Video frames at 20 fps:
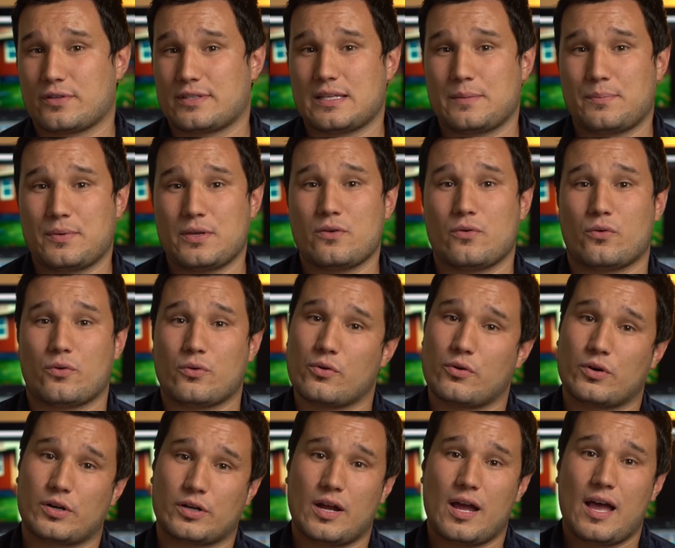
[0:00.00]
or CPU
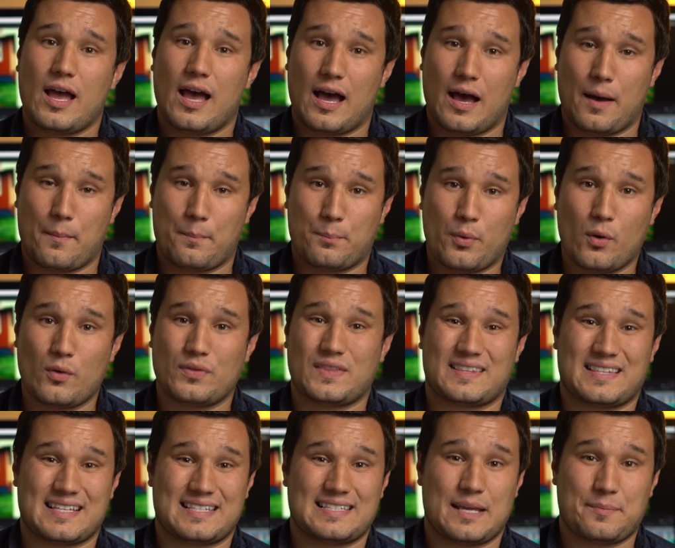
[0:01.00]
or uh, both
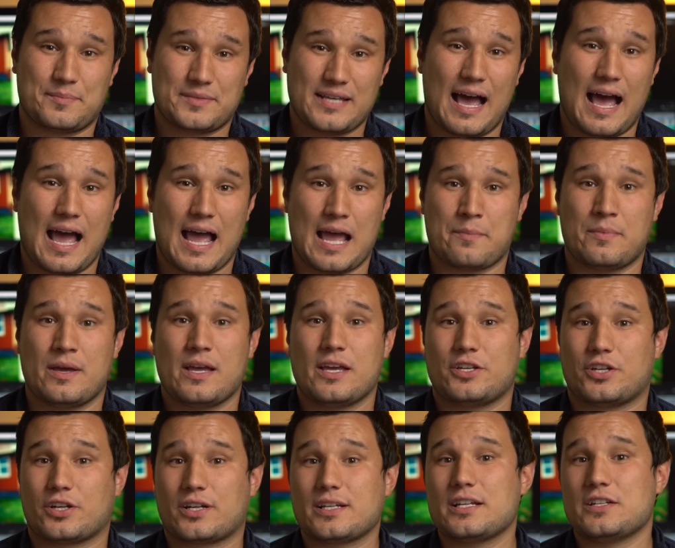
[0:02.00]
at the same time,
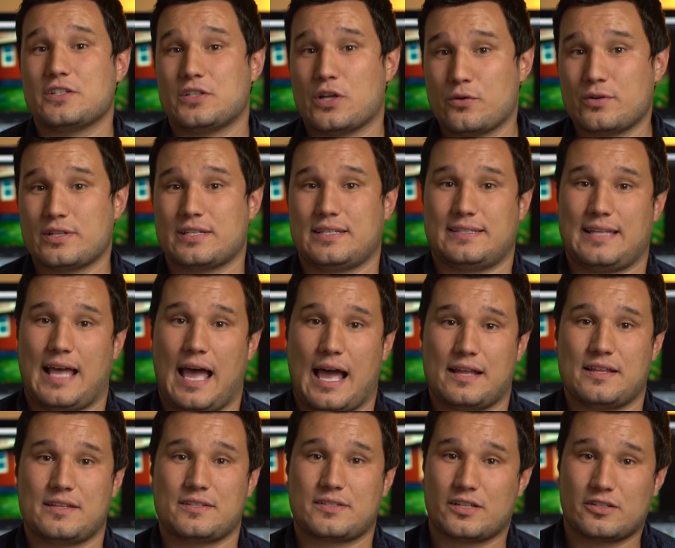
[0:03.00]
you're gonna notice
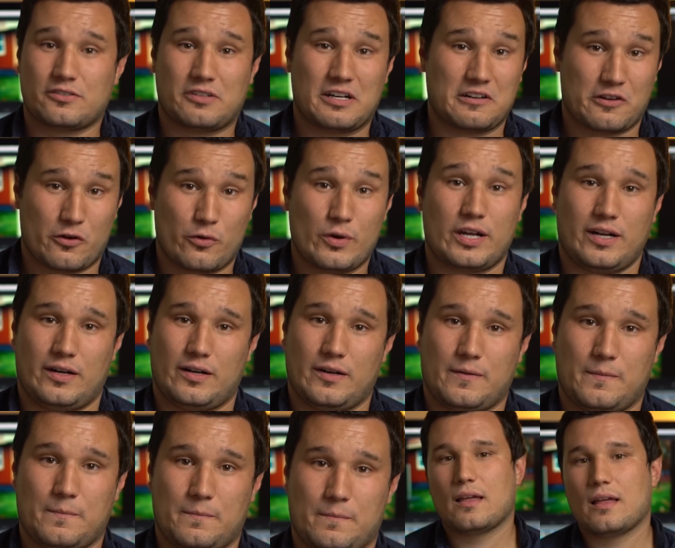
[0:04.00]
that and it's gonna run
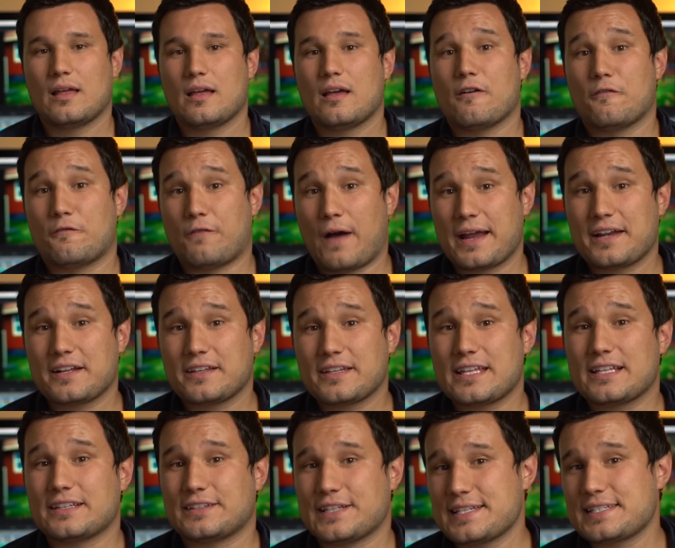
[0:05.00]
quicker.
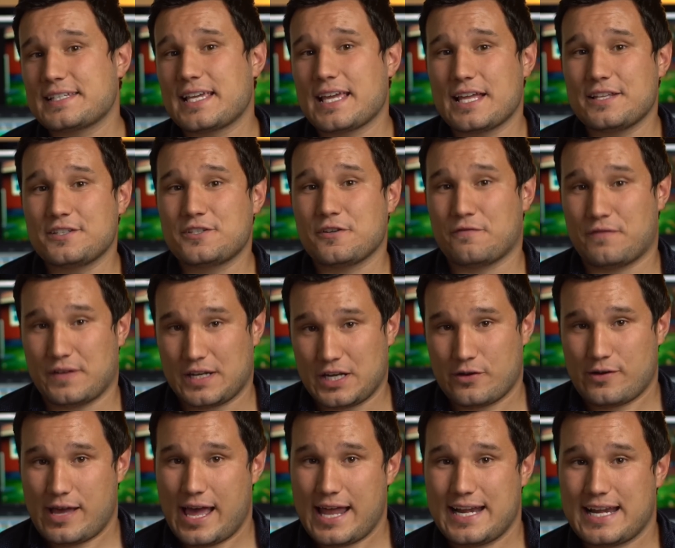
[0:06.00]
Finally, let's get into
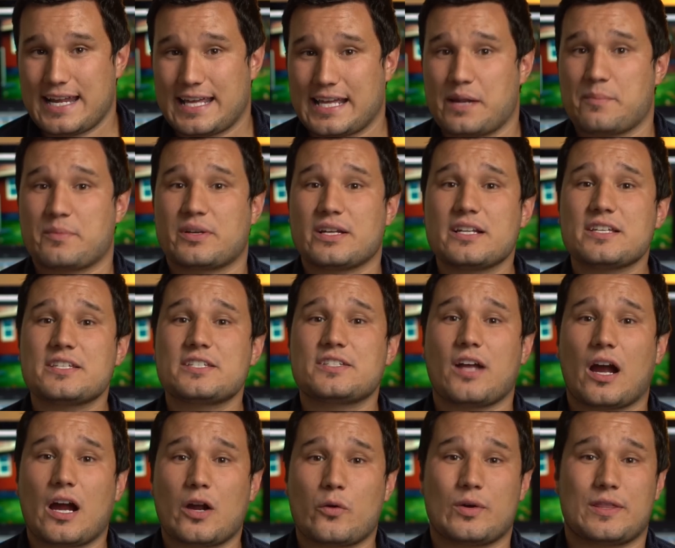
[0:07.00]
video editing, and I'm gonna
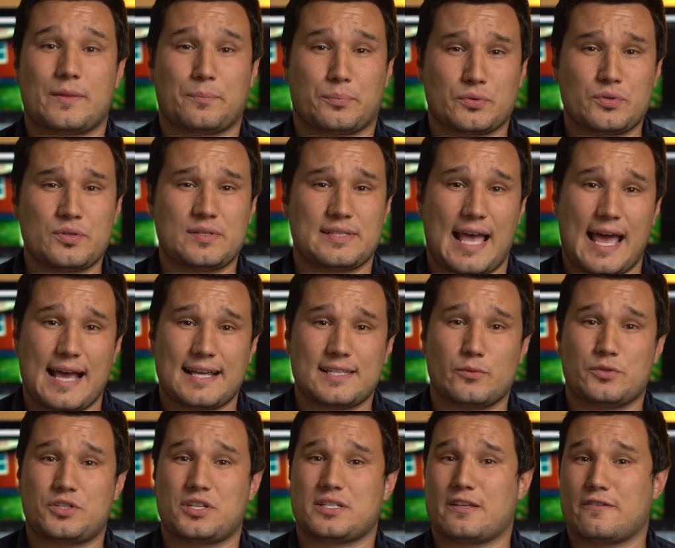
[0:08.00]
start with
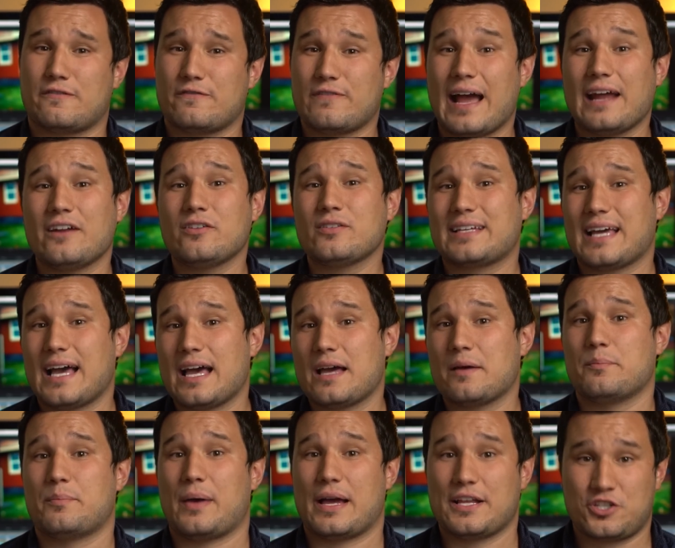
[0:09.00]
BruceX, which is a Final
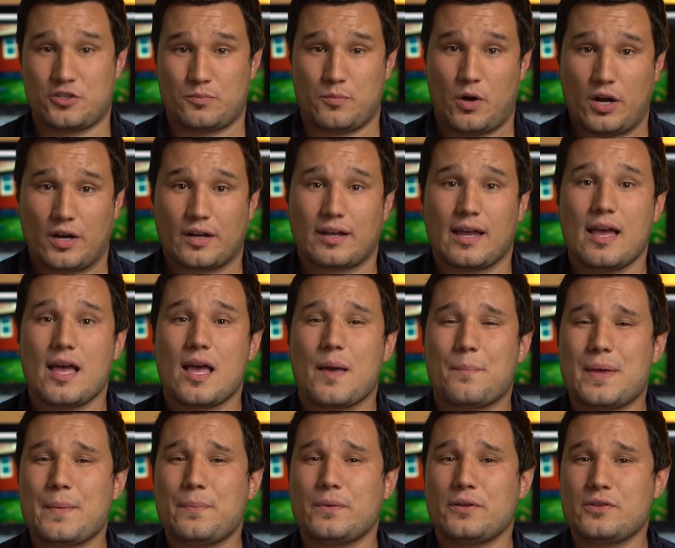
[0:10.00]
Cut benchmark.
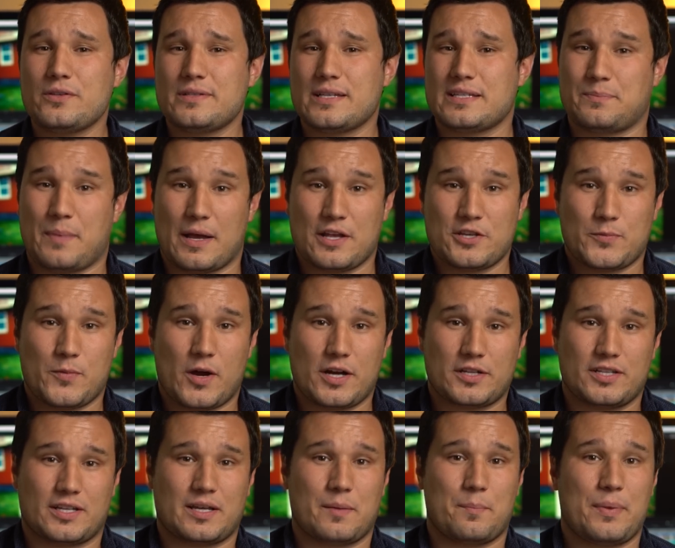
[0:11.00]
People use this
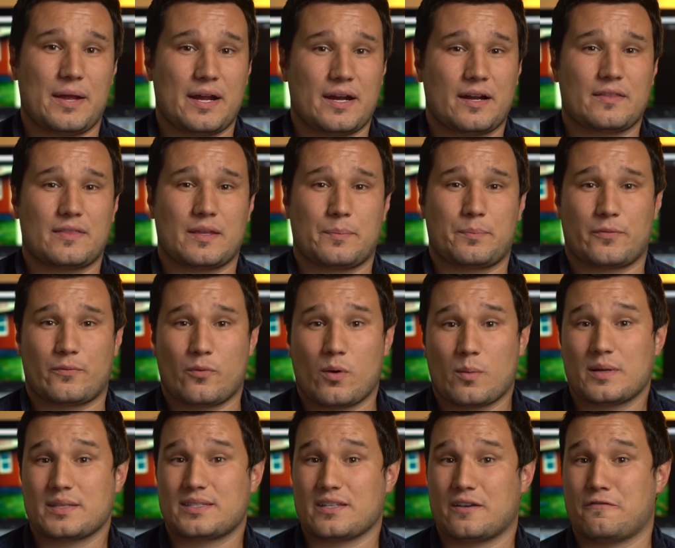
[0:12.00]
benchmark to compare the
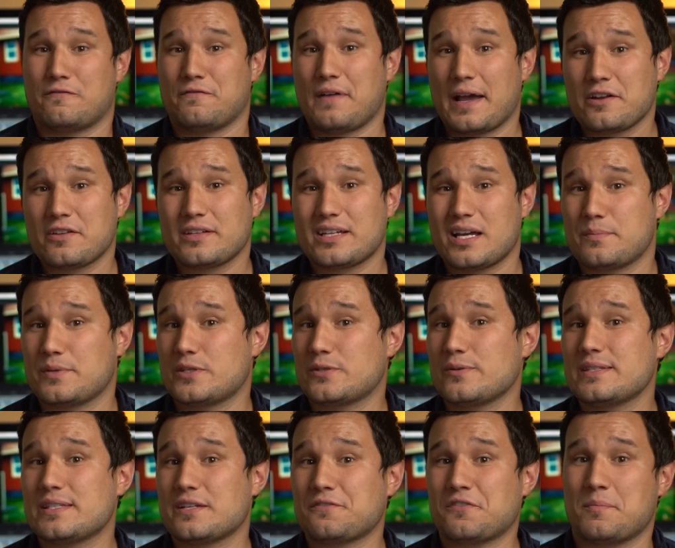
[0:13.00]
performance of Final Cut
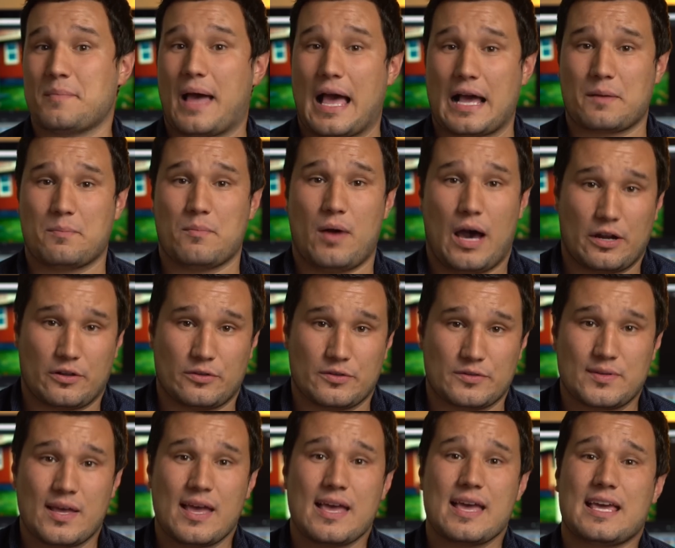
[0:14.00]
between different Mac
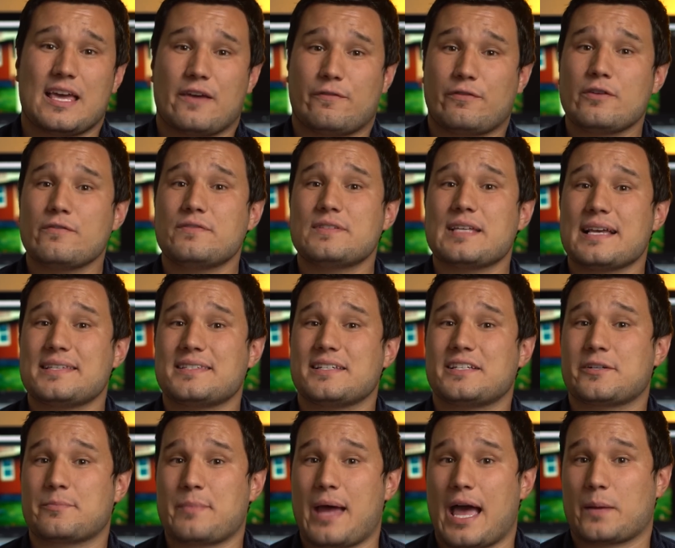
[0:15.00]
models. If you've
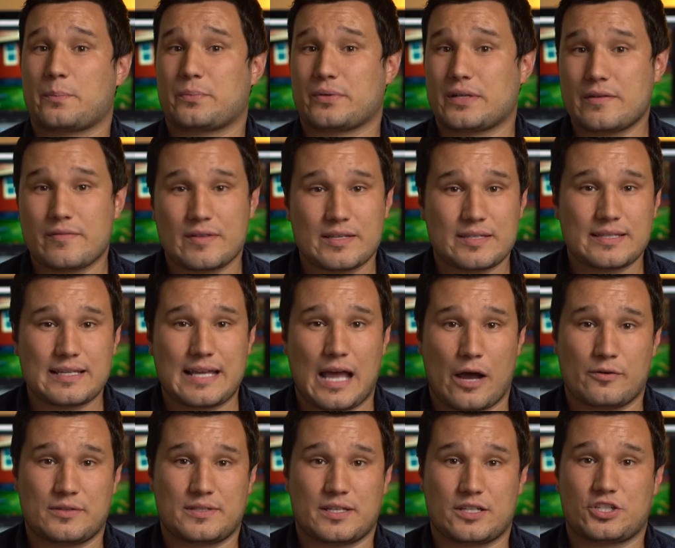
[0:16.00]
tested your Mac previously,
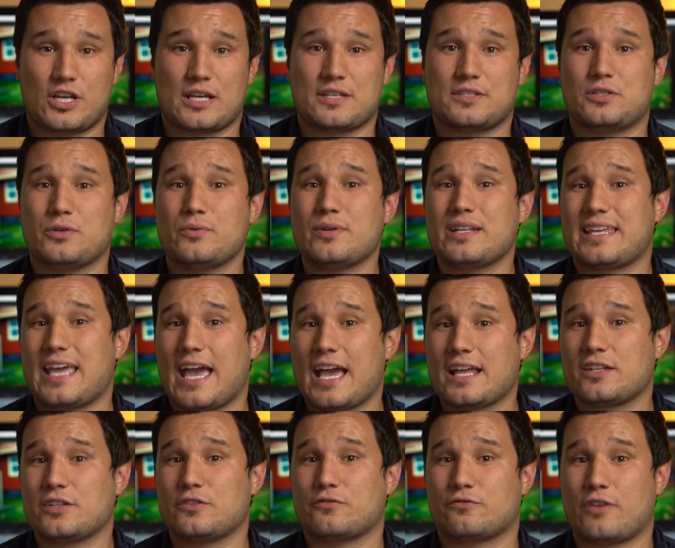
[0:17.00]
I would suggest do it
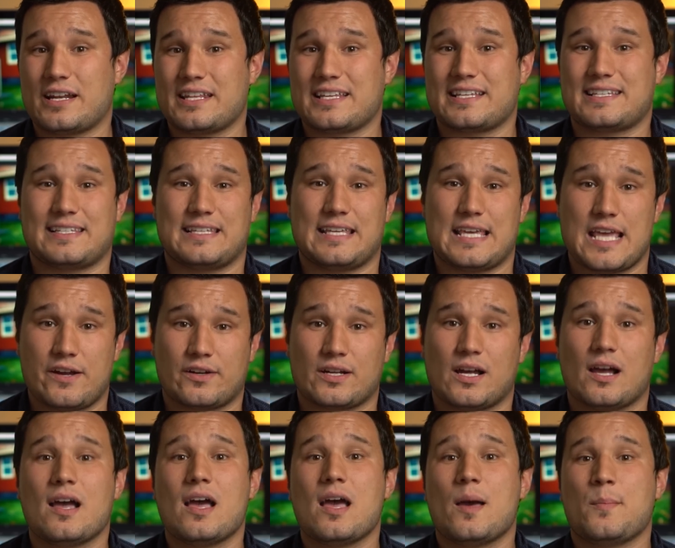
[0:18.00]
again running
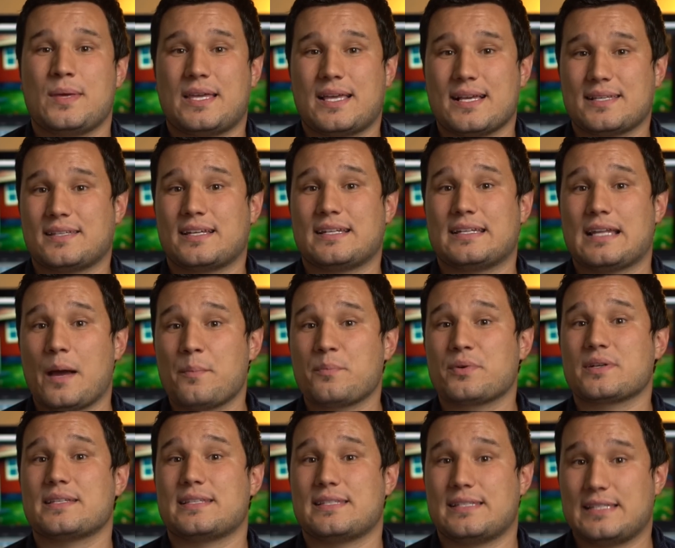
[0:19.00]
Sierra because the
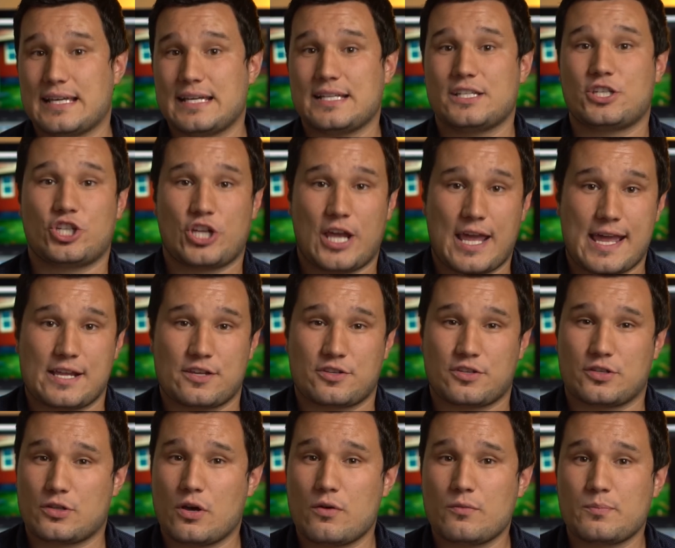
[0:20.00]
numbers did
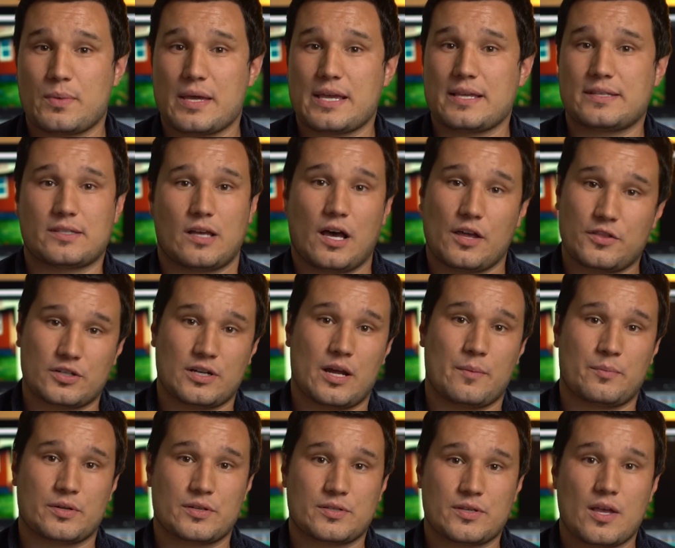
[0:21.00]
change, so don't base other
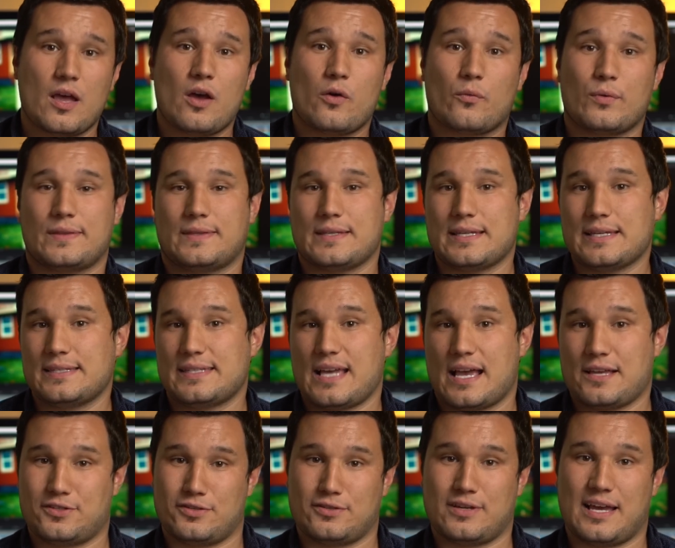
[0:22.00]
numbers with these
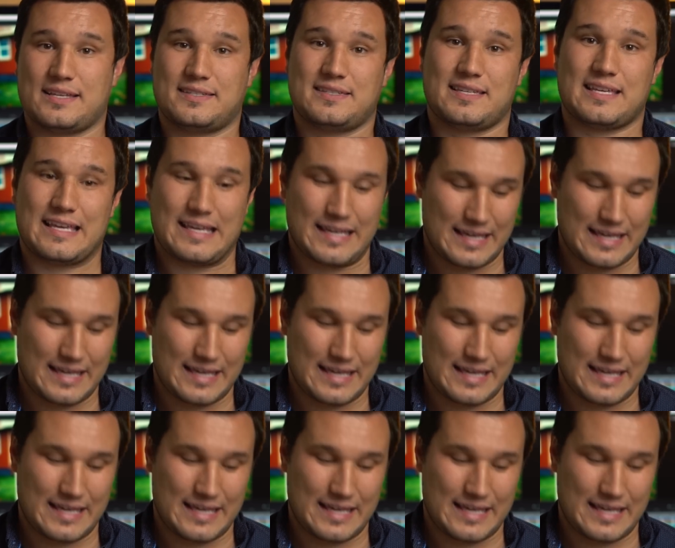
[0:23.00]
tests you guys see